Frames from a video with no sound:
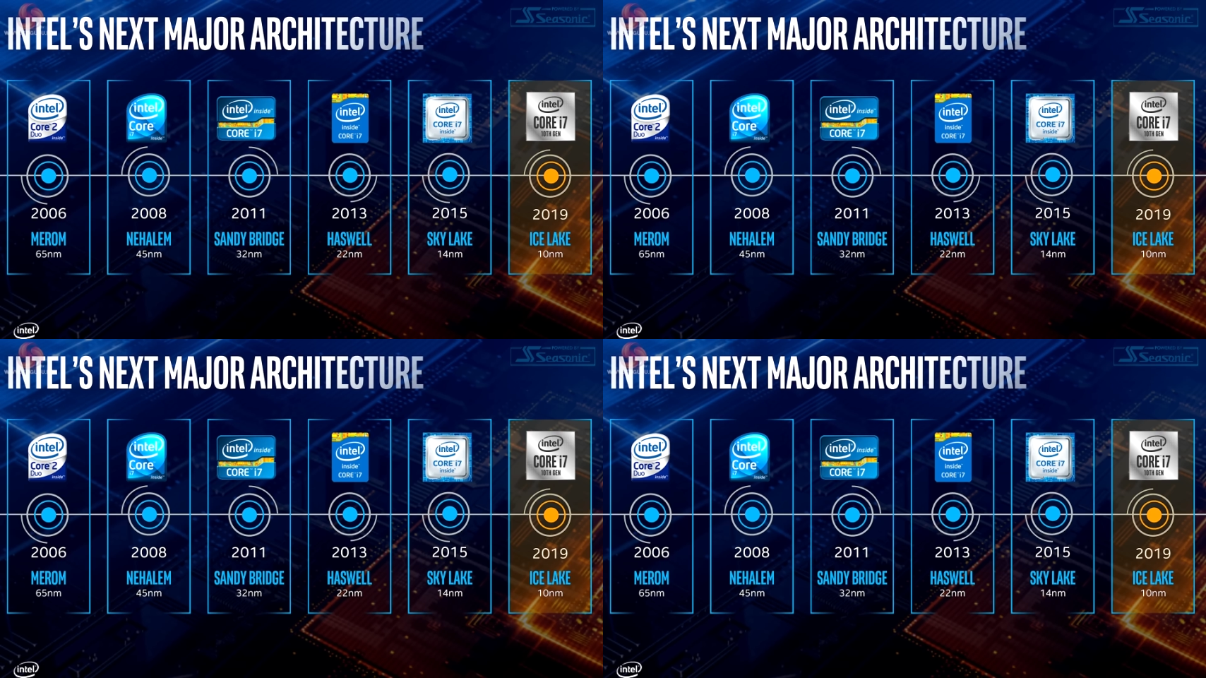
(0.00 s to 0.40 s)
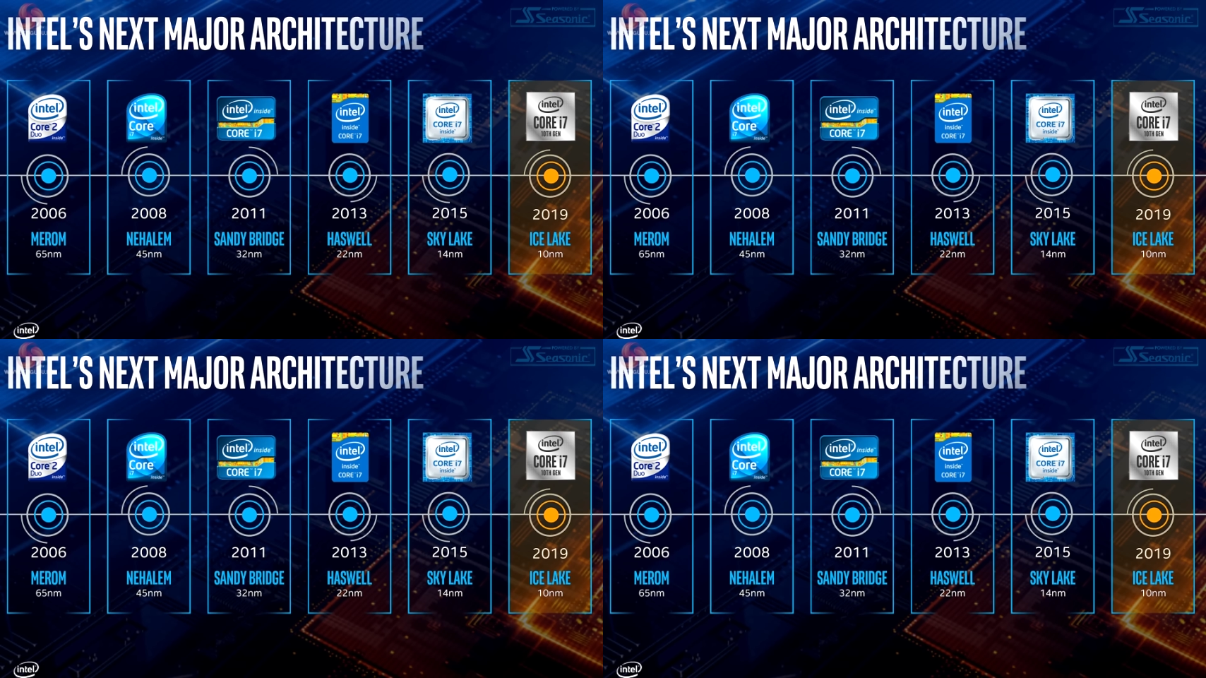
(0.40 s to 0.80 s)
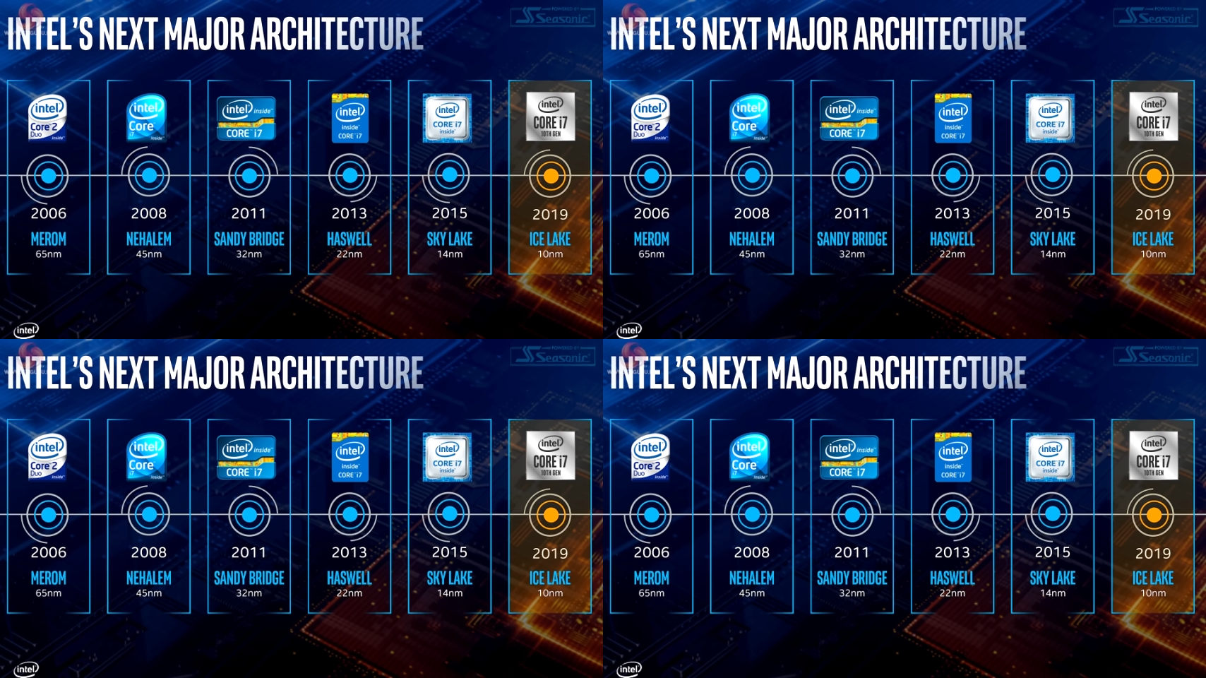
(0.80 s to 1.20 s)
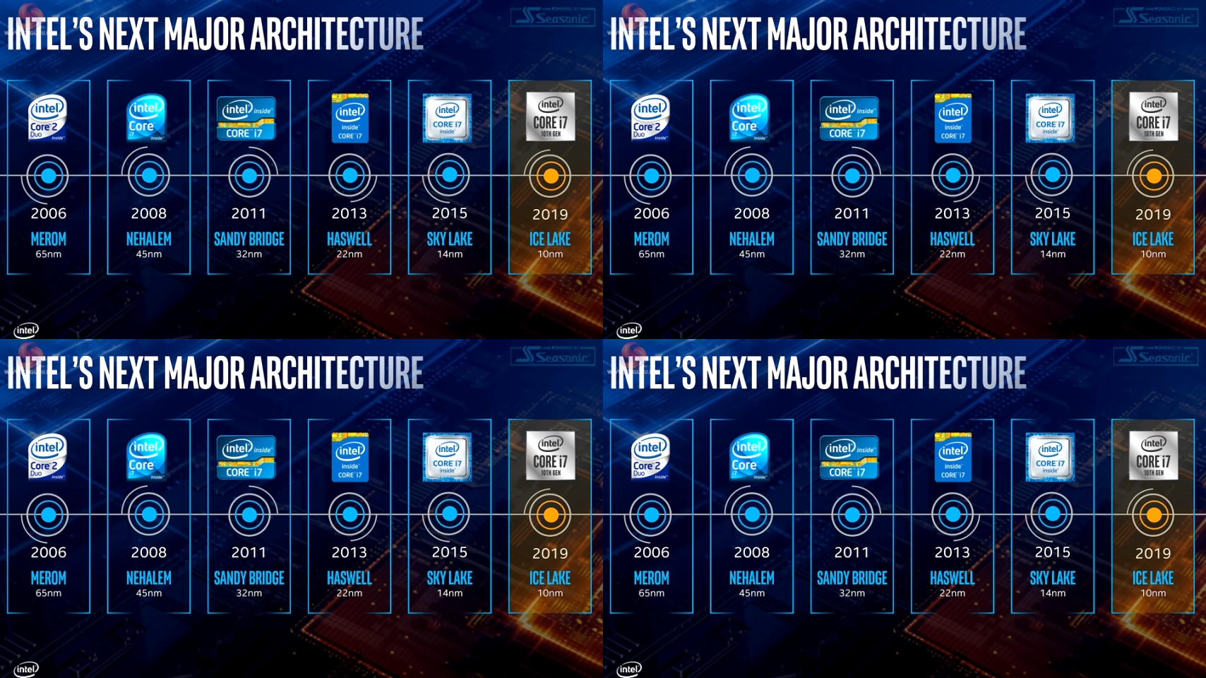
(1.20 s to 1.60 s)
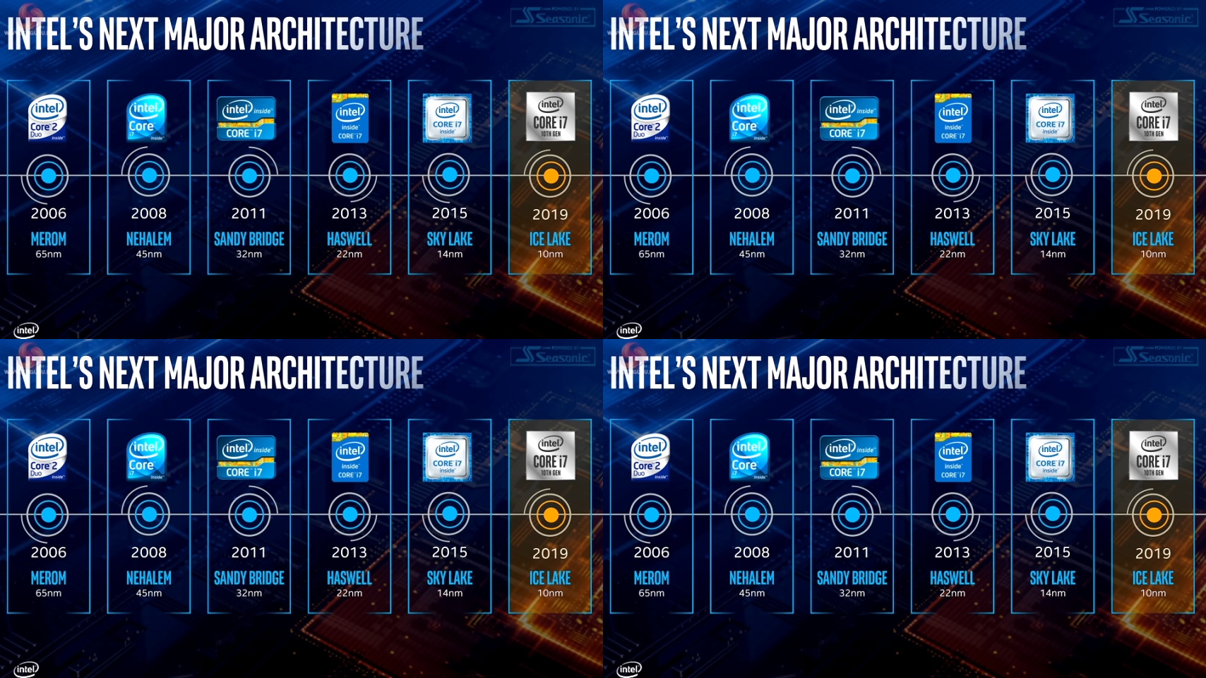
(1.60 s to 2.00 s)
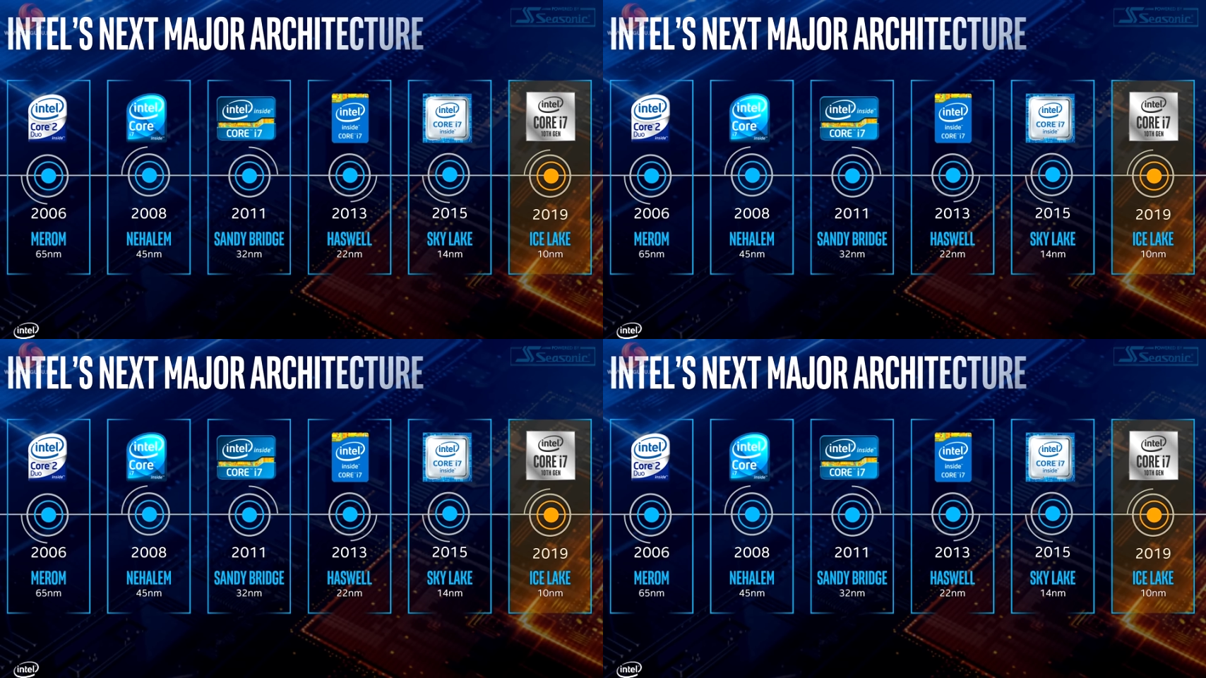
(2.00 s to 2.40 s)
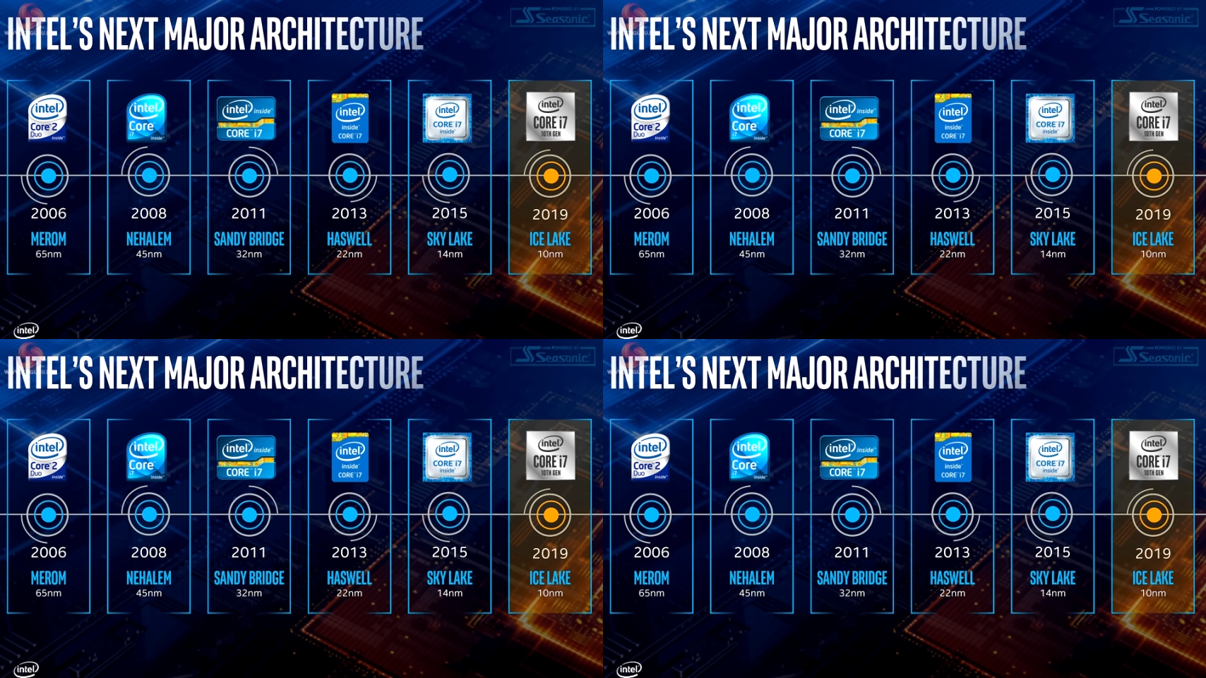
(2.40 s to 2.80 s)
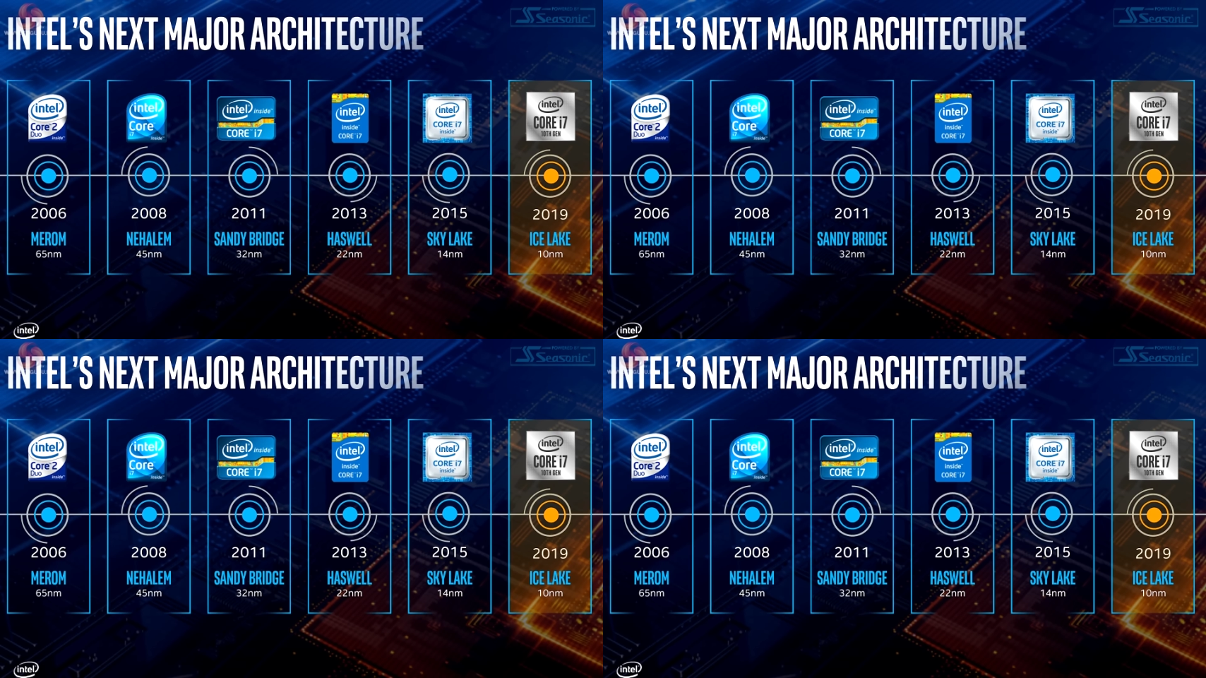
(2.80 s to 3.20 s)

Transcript: Nobody's mouth can be seen.